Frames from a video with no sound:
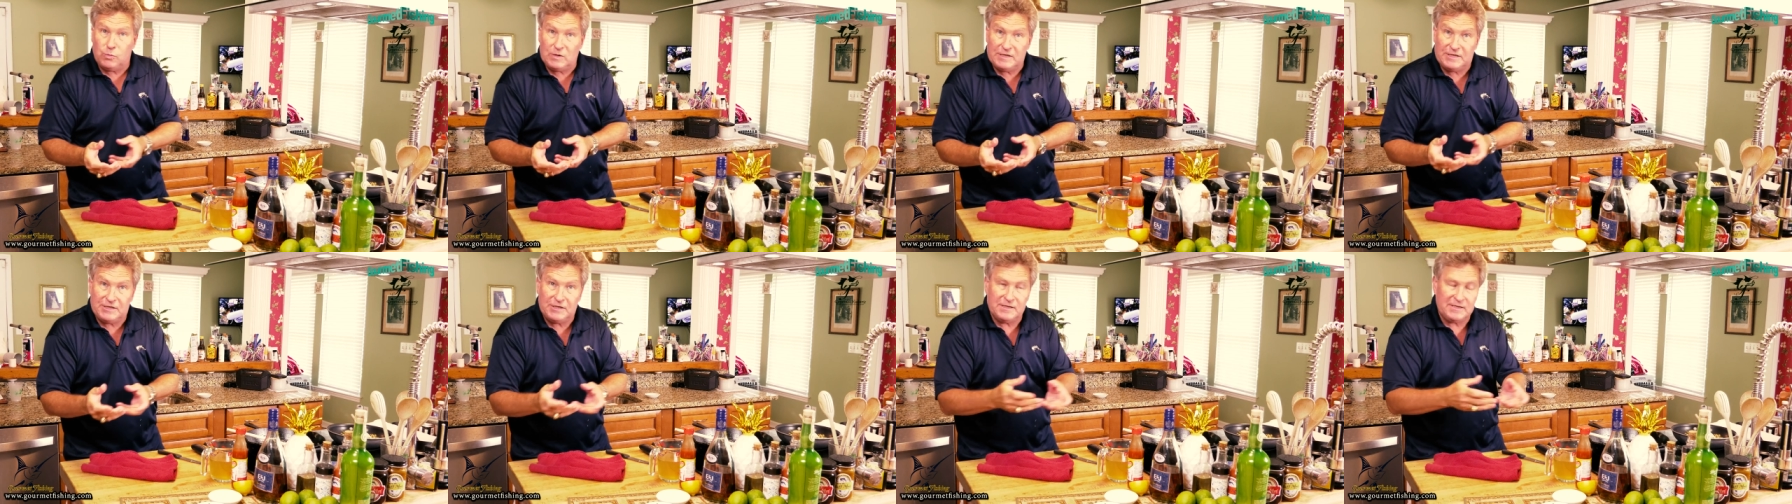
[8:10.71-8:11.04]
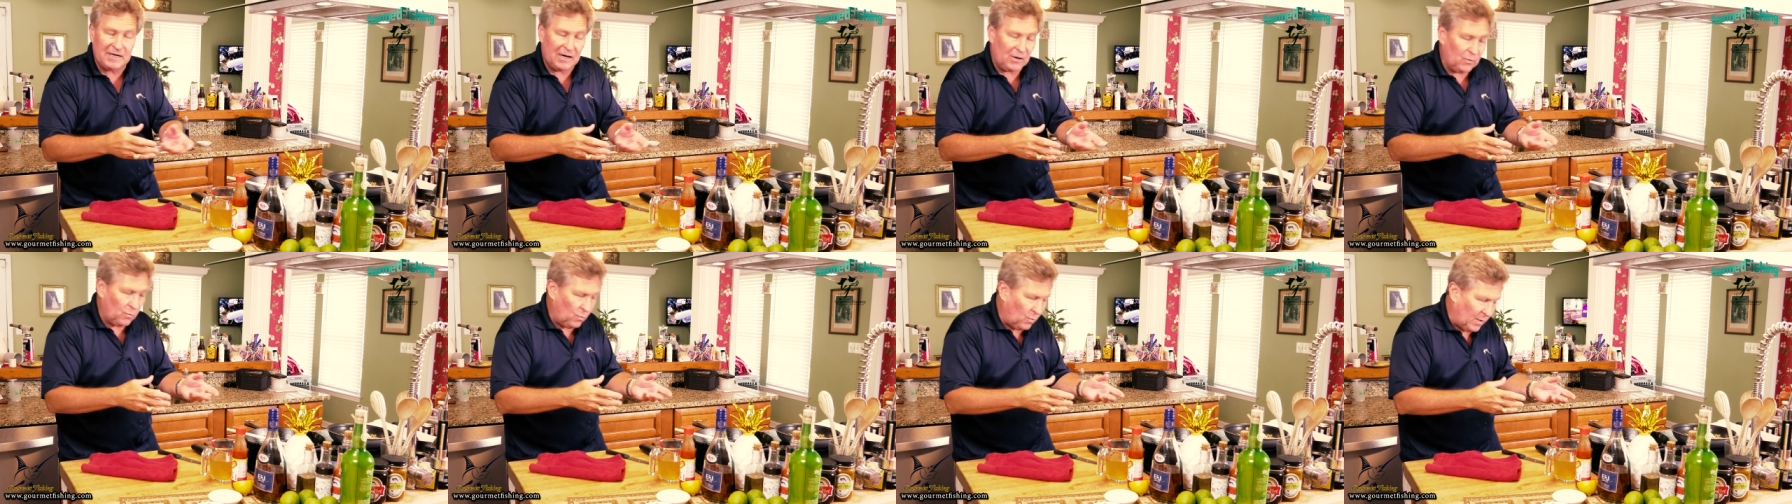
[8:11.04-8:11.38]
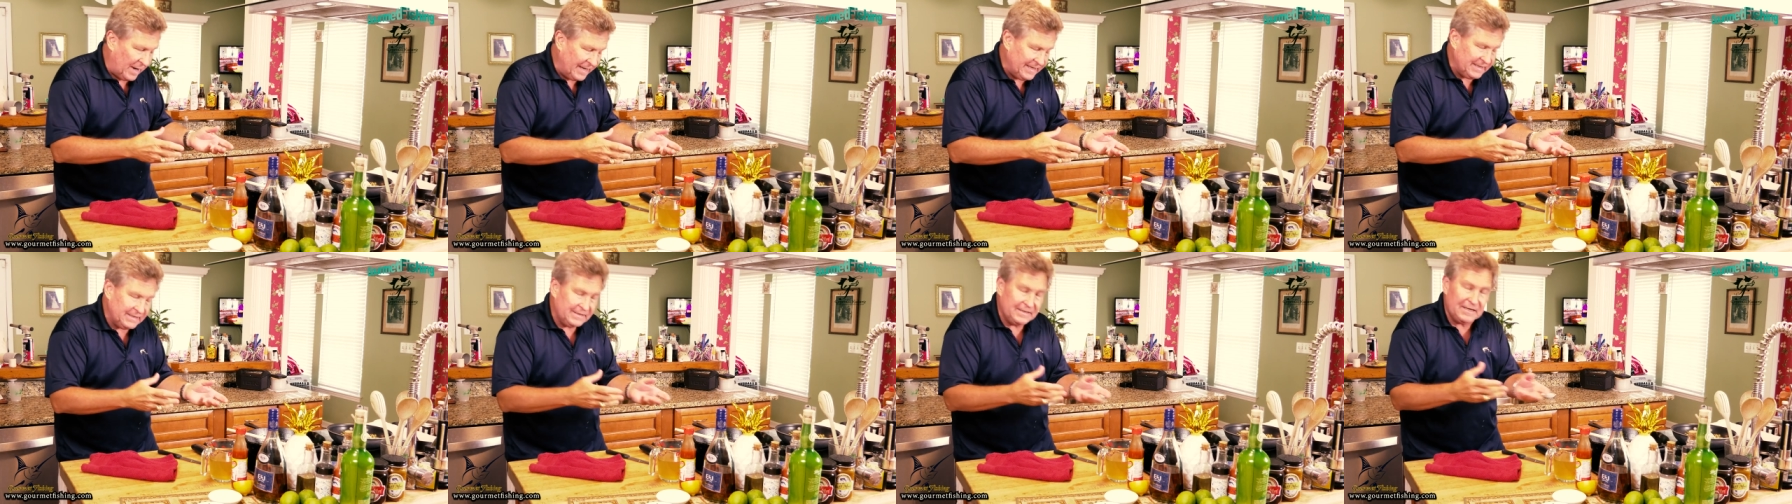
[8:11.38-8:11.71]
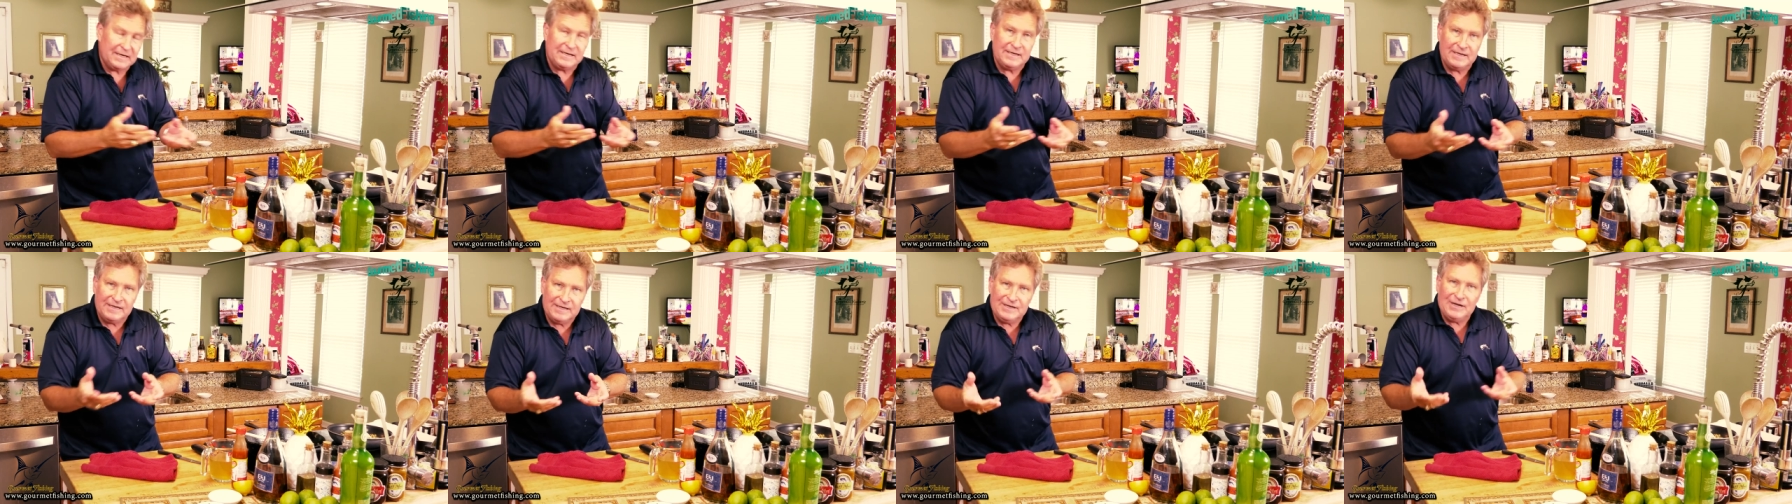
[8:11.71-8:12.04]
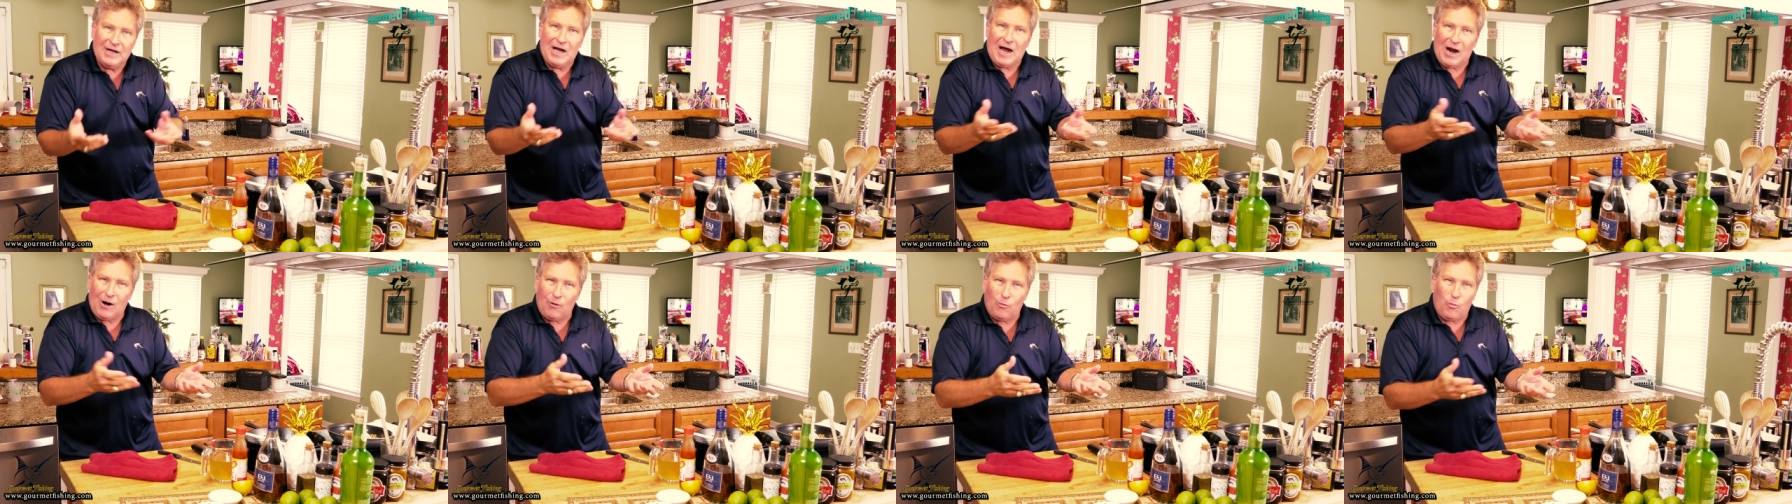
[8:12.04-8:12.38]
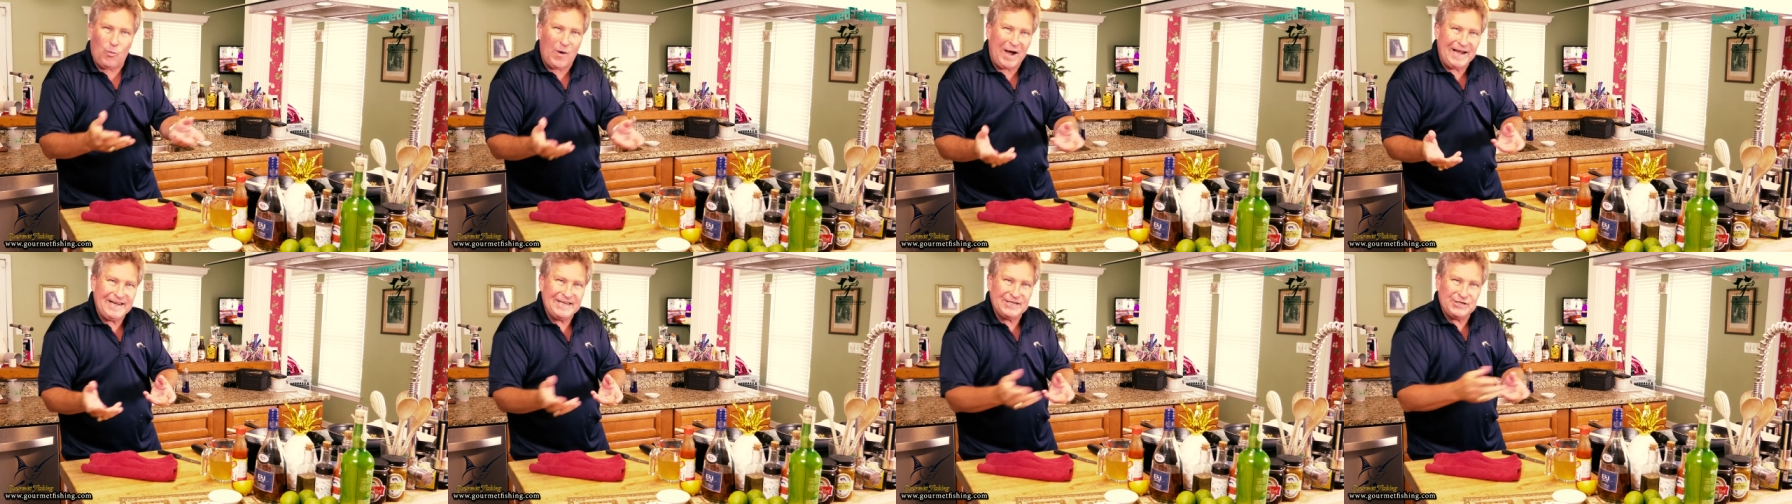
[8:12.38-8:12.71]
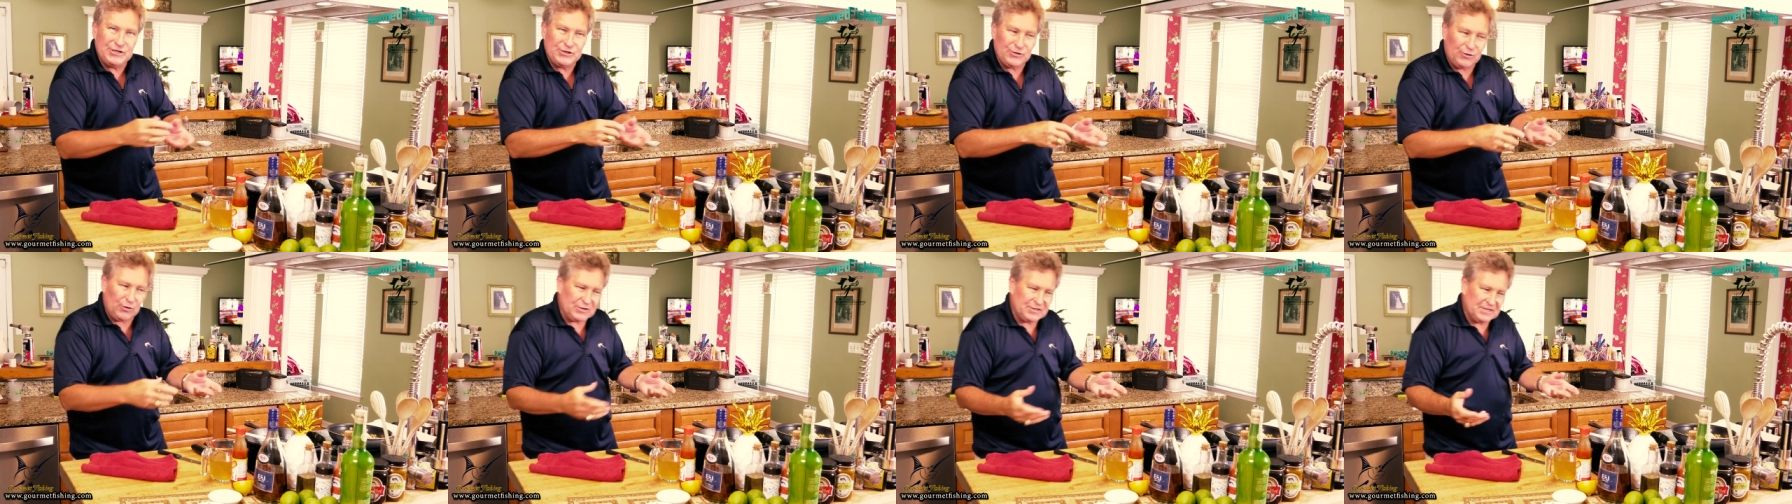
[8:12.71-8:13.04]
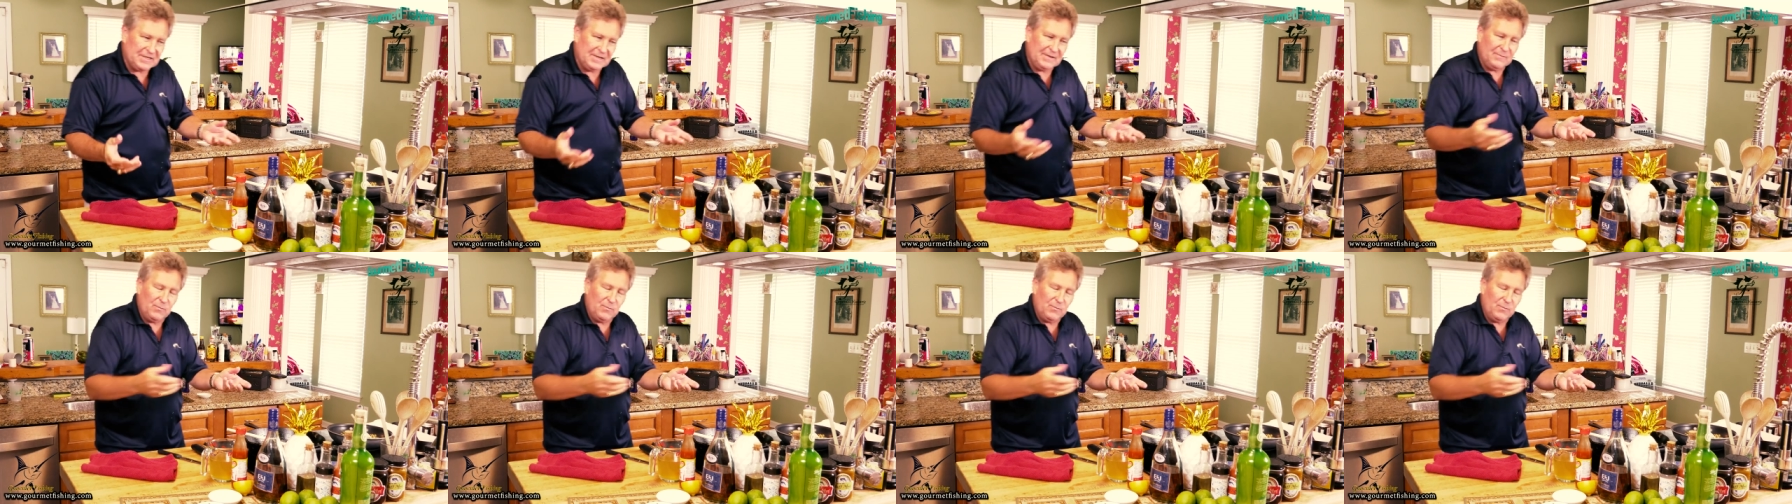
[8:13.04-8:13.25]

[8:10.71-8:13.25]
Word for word: which is our white our white sauce.